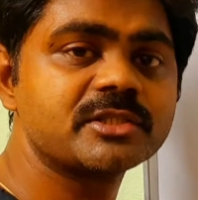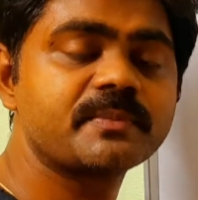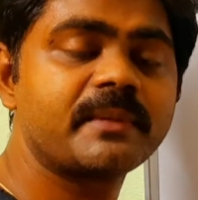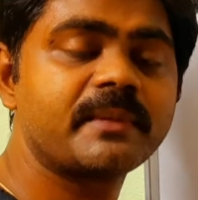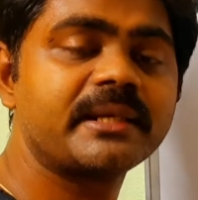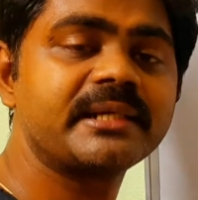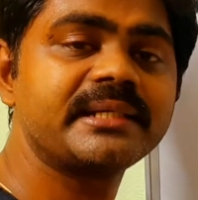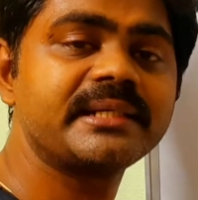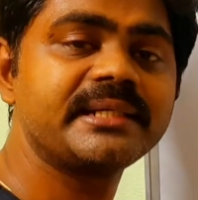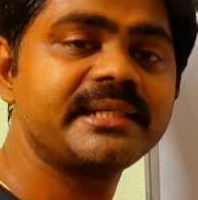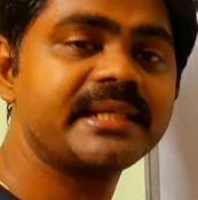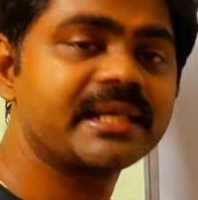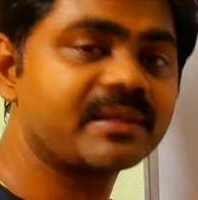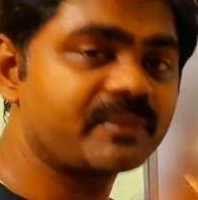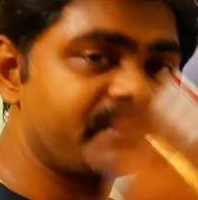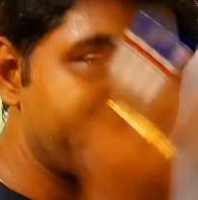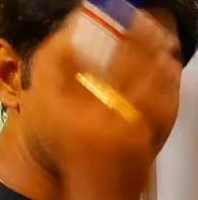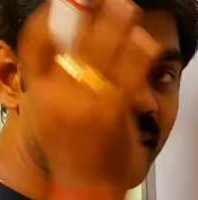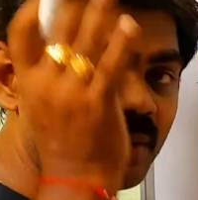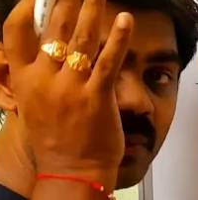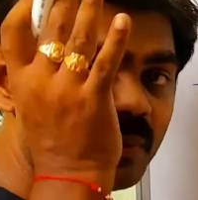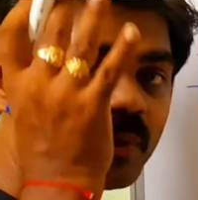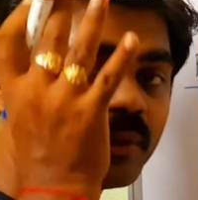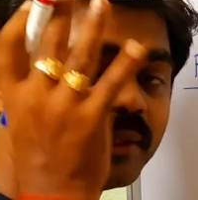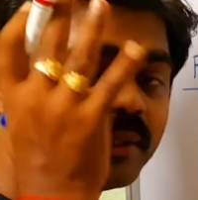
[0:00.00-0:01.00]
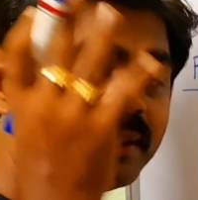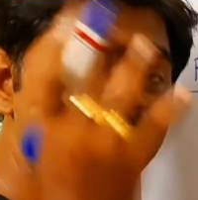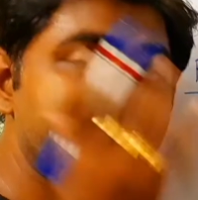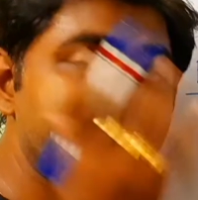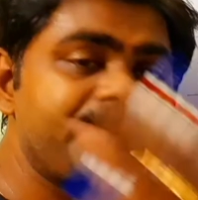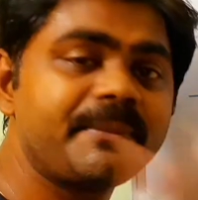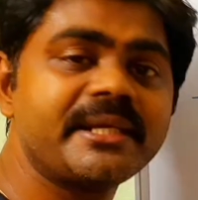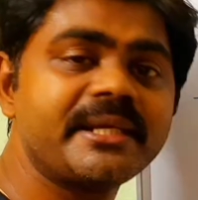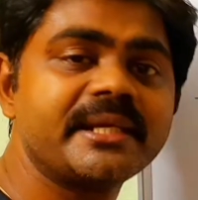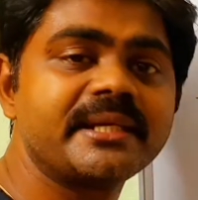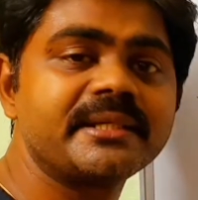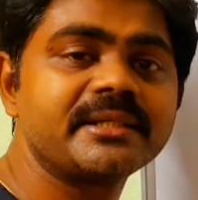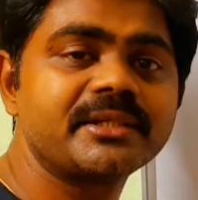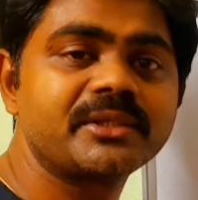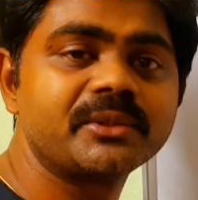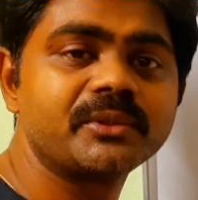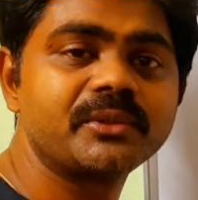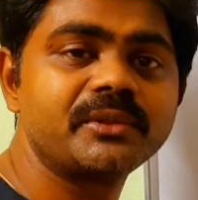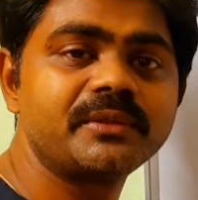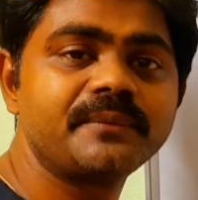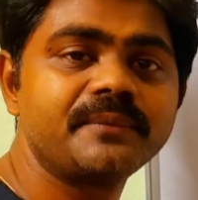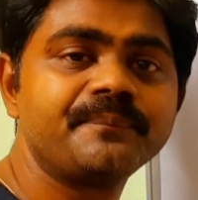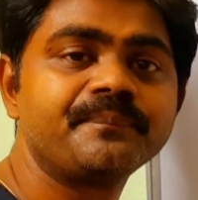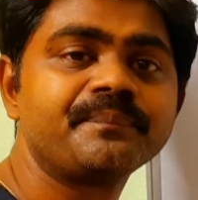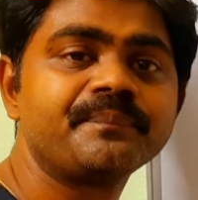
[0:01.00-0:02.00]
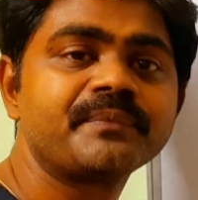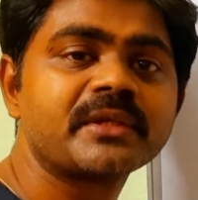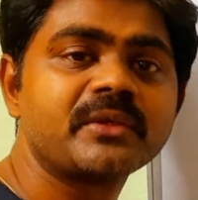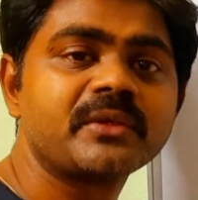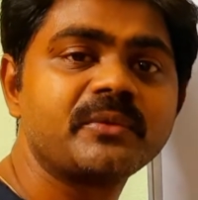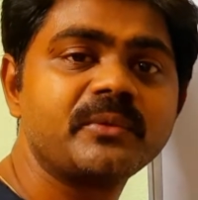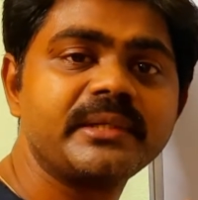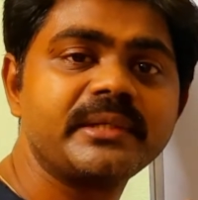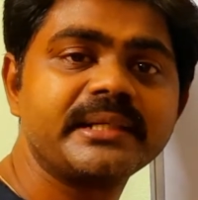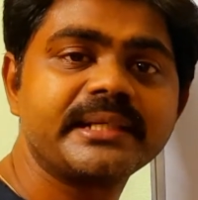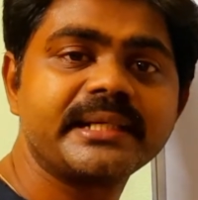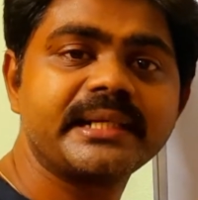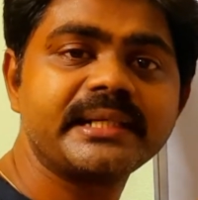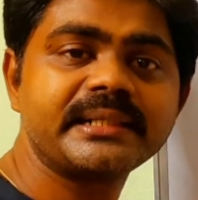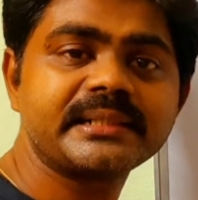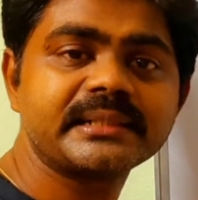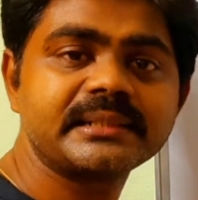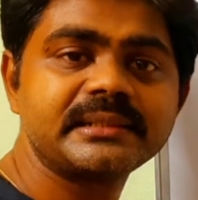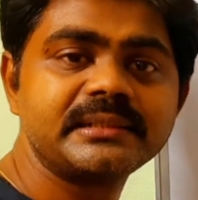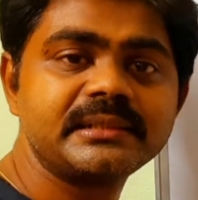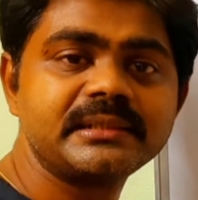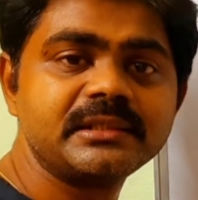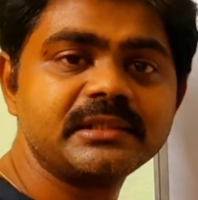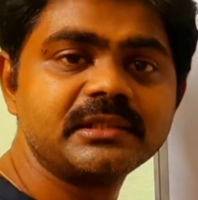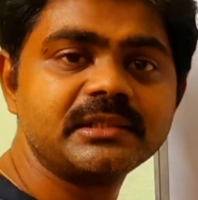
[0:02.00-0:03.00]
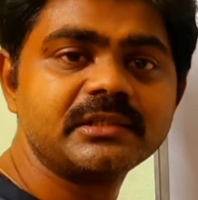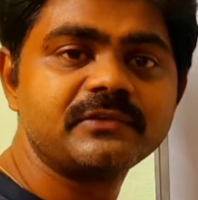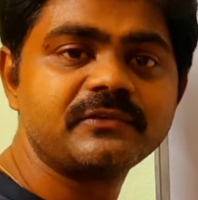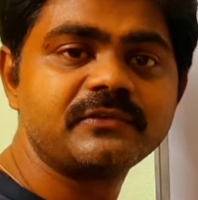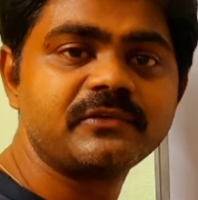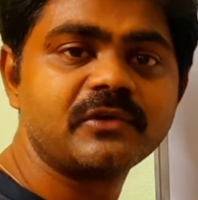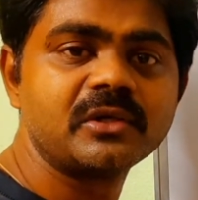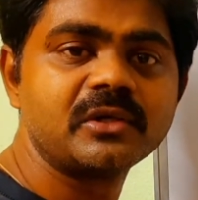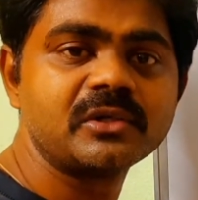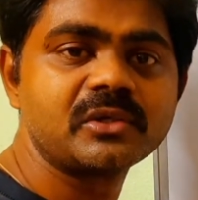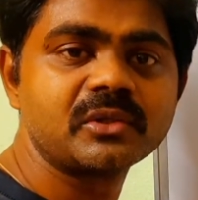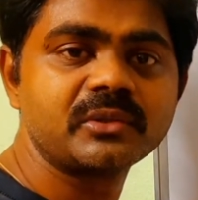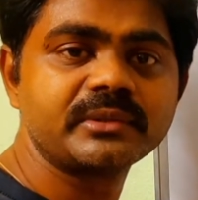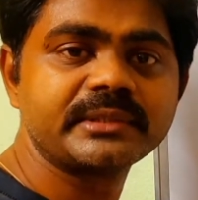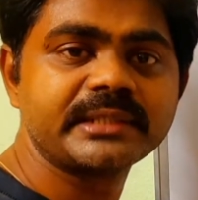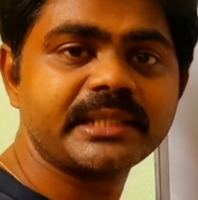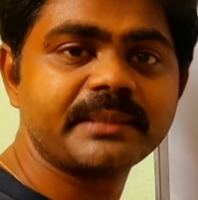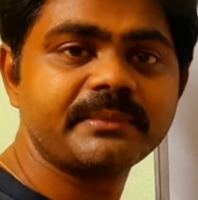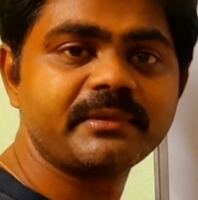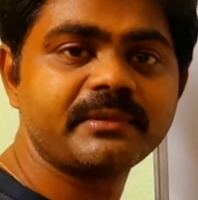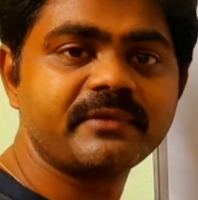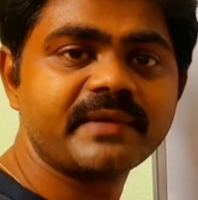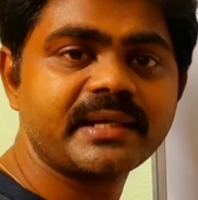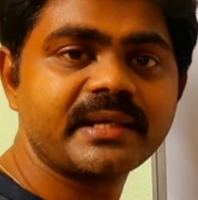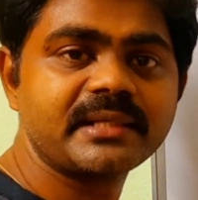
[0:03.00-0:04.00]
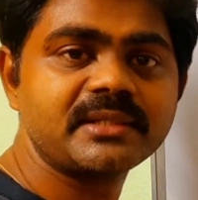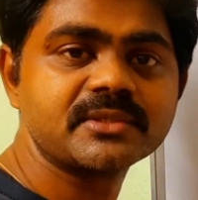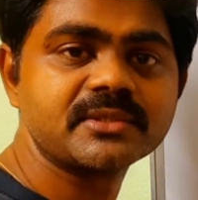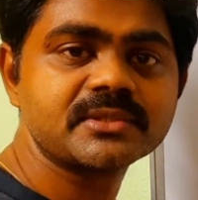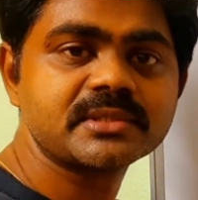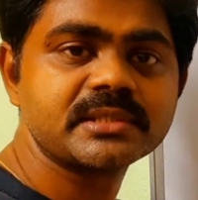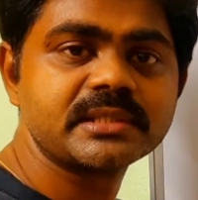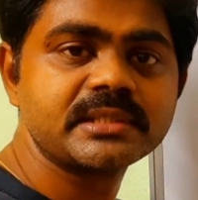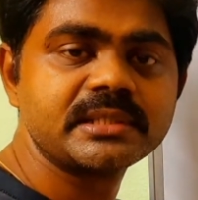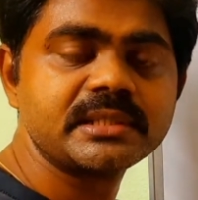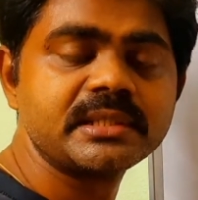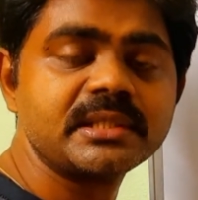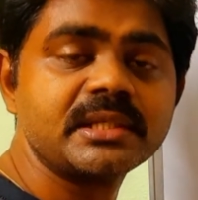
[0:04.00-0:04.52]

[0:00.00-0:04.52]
But here we have only P and Q, we will get 4 truth table values.